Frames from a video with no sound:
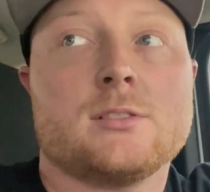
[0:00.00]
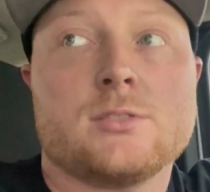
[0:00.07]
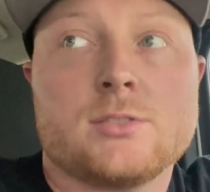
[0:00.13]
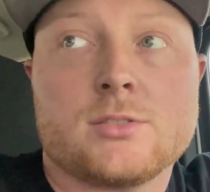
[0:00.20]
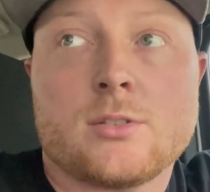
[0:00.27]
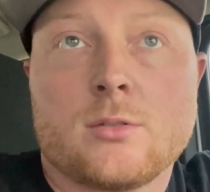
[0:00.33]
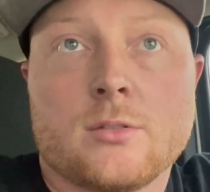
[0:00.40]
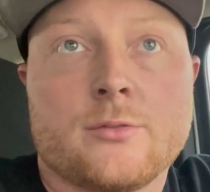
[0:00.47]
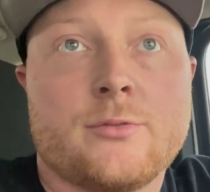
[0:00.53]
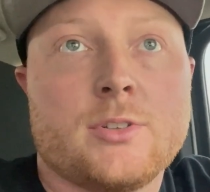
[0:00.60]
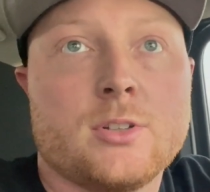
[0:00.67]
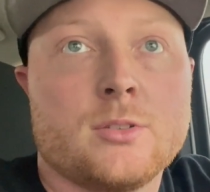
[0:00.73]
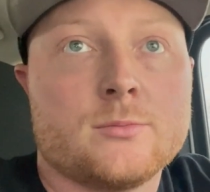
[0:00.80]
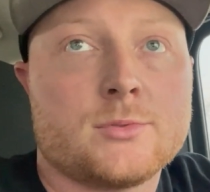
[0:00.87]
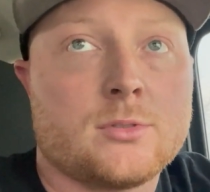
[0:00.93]
and she's going to
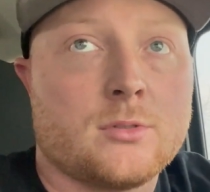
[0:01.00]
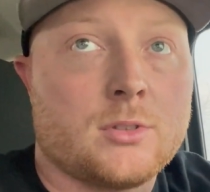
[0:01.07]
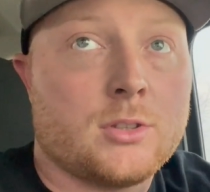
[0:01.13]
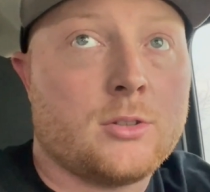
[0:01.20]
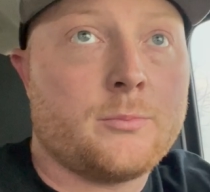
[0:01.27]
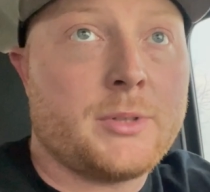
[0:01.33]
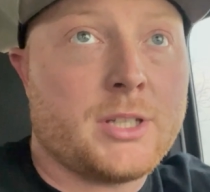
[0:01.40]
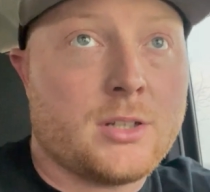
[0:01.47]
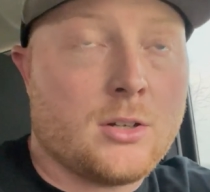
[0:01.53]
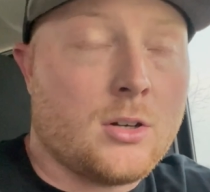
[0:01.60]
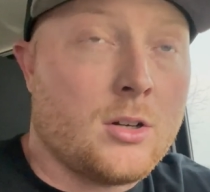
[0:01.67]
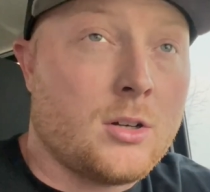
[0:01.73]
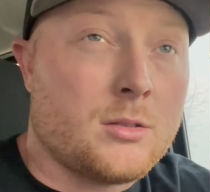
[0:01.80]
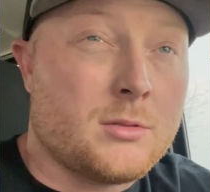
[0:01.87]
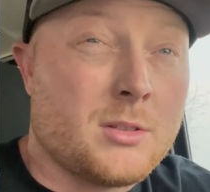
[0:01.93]
film, so they'll be
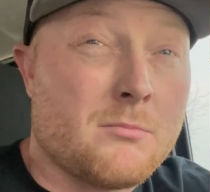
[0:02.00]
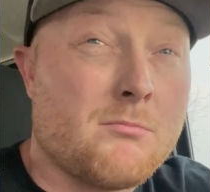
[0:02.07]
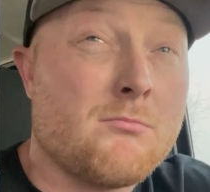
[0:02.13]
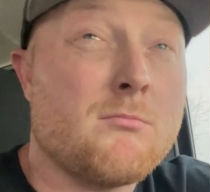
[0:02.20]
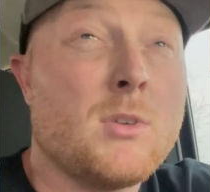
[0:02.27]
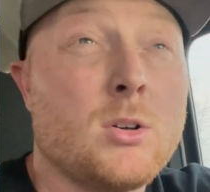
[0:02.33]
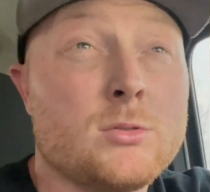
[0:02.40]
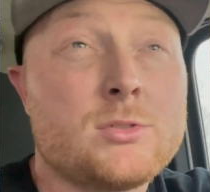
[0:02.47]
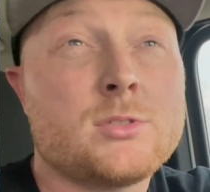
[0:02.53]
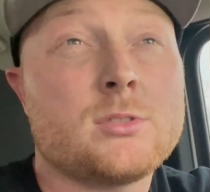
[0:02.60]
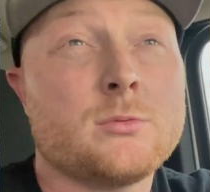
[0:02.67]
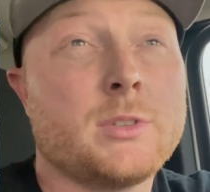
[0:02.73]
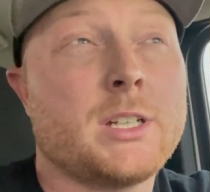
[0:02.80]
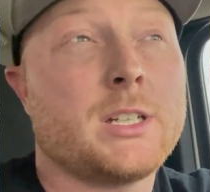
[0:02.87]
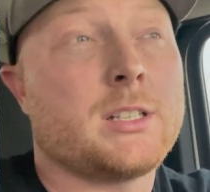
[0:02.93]
gone the most of the
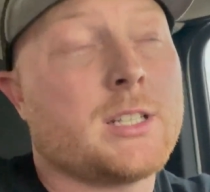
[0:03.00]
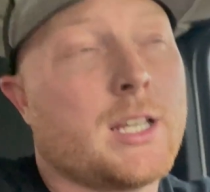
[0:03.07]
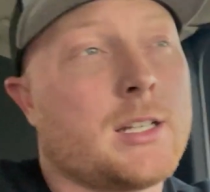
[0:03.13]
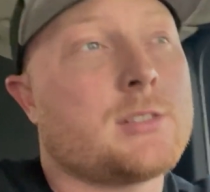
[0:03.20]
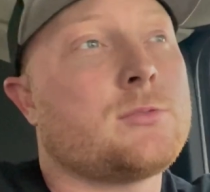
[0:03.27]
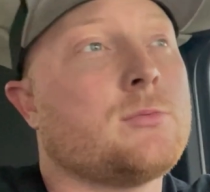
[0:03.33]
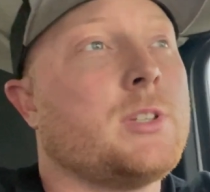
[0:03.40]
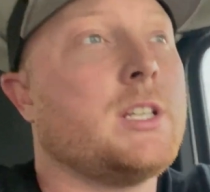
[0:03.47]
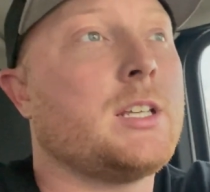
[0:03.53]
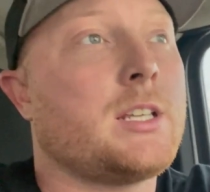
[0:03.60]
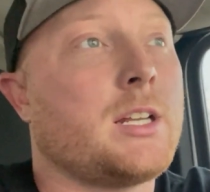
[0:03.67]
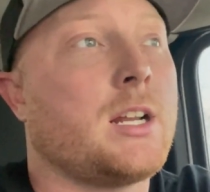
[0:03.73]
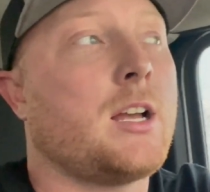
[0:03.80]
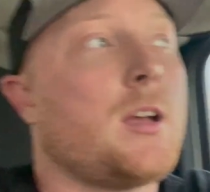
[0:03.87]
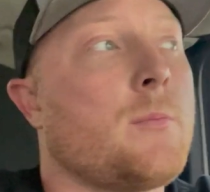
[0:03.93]
week next week,
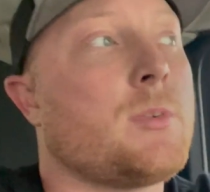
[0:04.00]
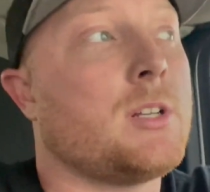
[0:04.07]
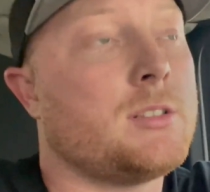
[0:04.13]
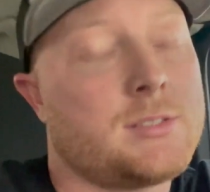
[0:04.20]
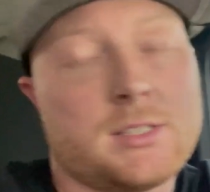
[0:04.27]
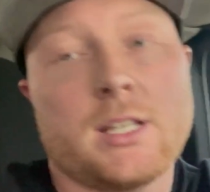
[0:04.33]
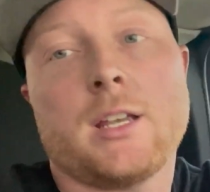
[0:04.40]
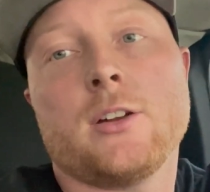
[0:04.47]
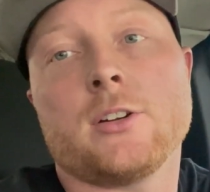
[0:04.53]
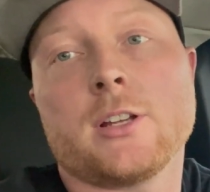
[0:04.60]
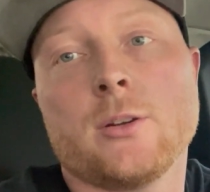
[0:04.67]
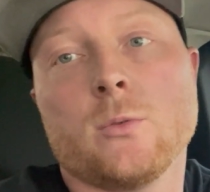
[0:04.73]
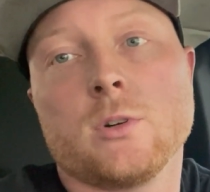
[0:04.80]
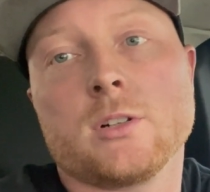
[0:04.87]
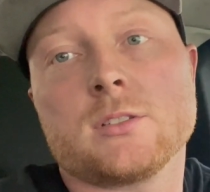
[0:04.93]
and I'm gonna stay here to get
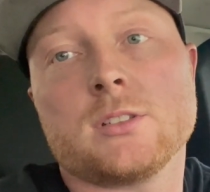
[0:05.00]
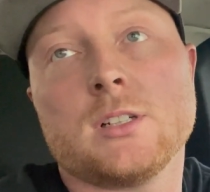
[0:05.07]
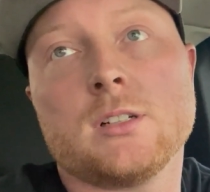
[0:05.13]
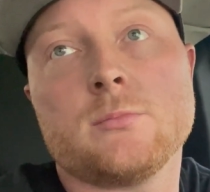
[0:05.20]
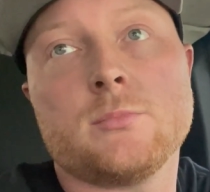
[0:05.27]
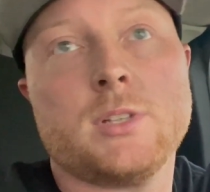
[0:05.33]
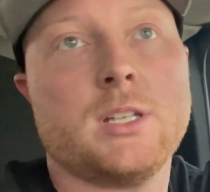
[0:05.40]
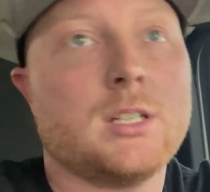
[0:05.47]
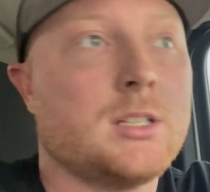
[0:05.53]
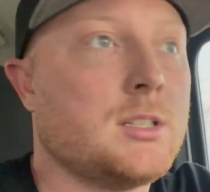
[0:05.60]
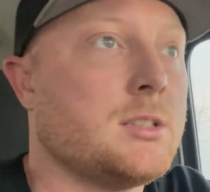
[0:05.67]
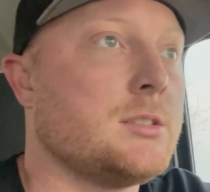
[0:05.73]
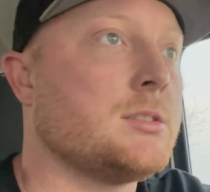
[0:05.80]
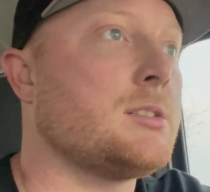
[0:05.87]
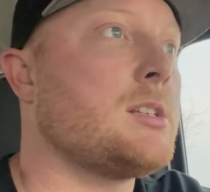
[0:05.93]
work done
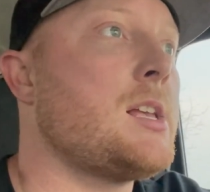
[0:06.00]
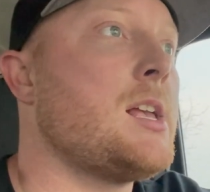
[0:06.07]
because